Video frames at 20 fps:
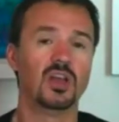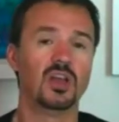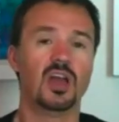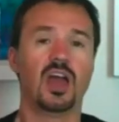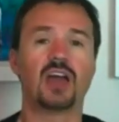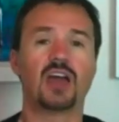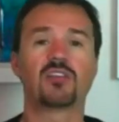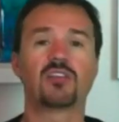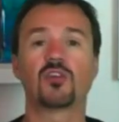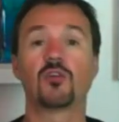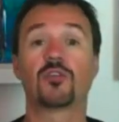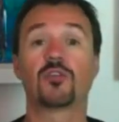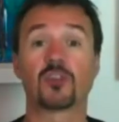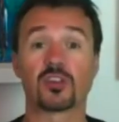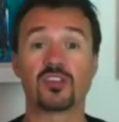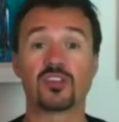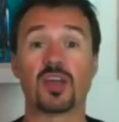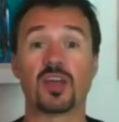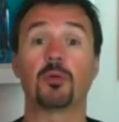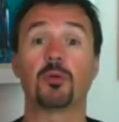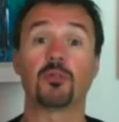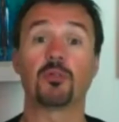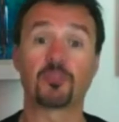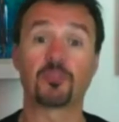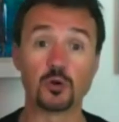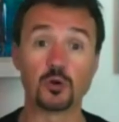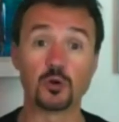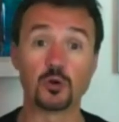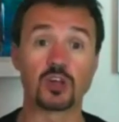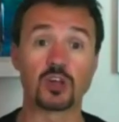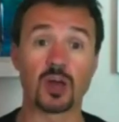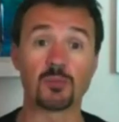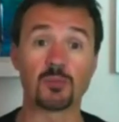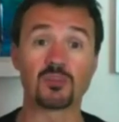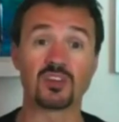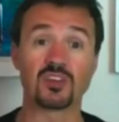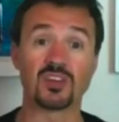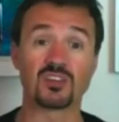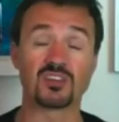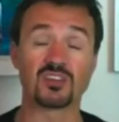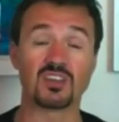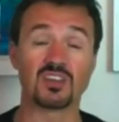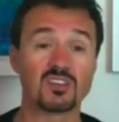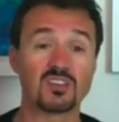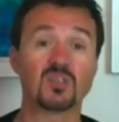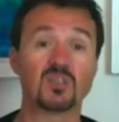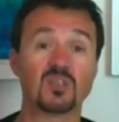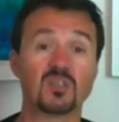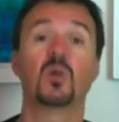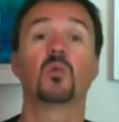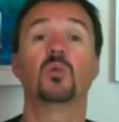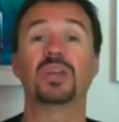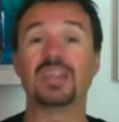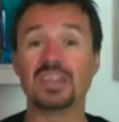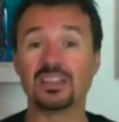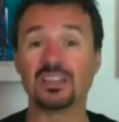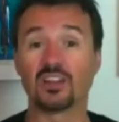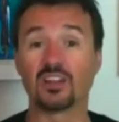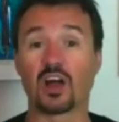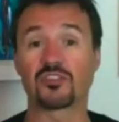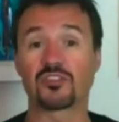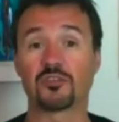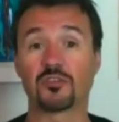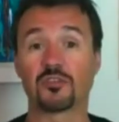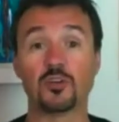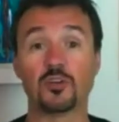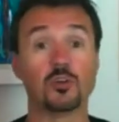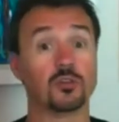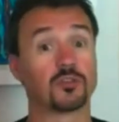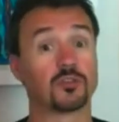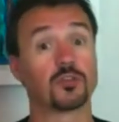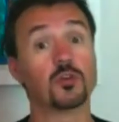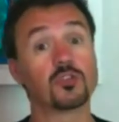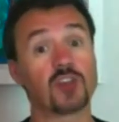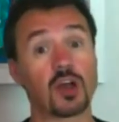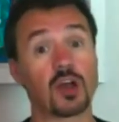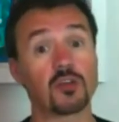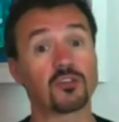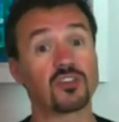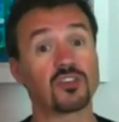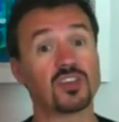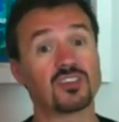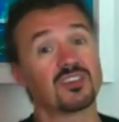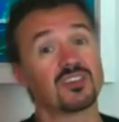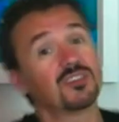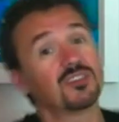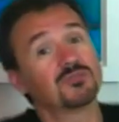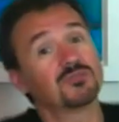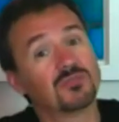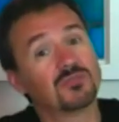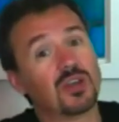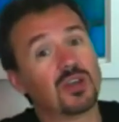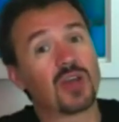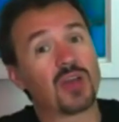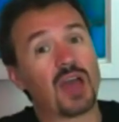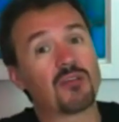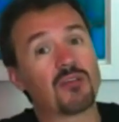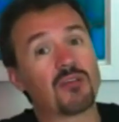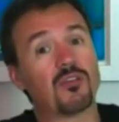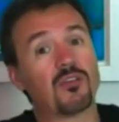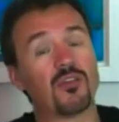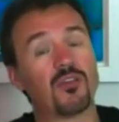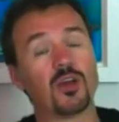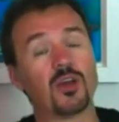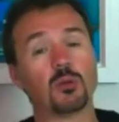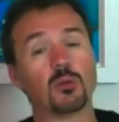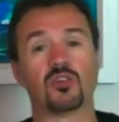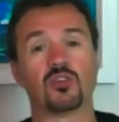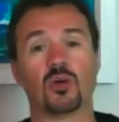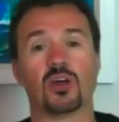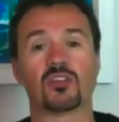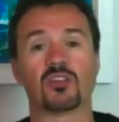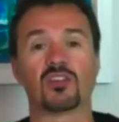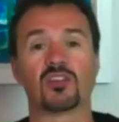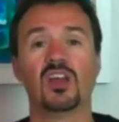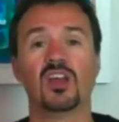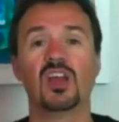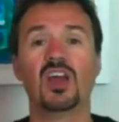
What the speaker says: And so, for example, fruit comes into season, we eat lots of fruit. Fruit's out of season, we don't have it available to us.